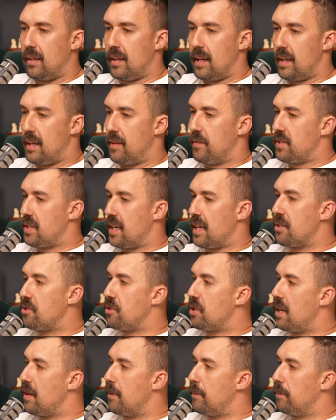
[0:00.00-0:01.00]
N F C
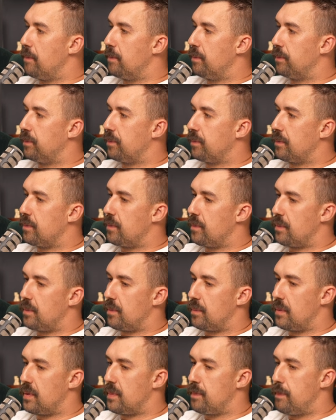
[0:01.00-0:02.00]
chip,
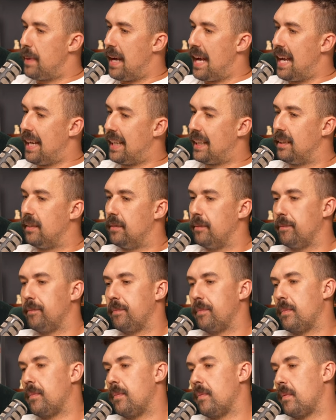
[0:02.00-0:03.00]
mm. bang,
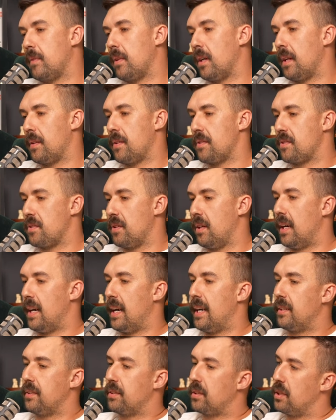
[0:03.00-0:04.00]
other
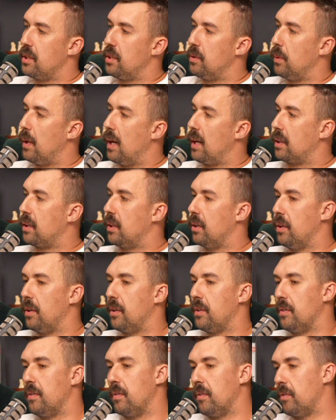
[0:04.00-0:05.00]
side, Q R
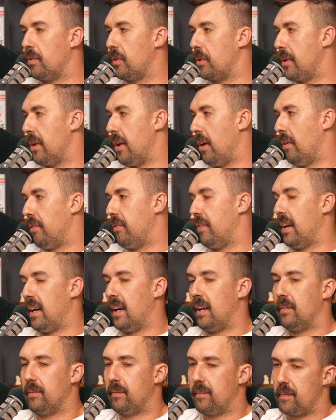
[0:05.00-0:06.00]
code for an
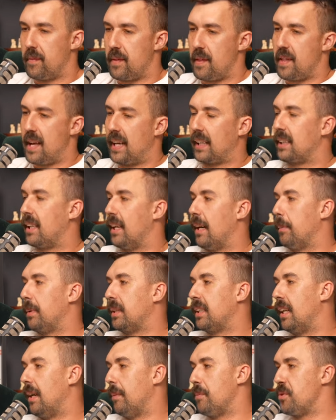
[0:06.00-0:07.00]
offer. That card
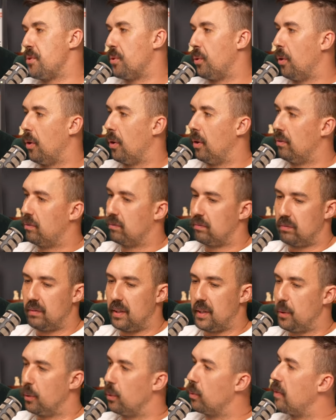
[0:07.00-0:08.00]
becomes your
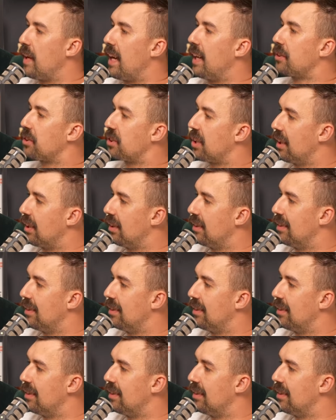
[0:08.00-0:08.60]
little voucher.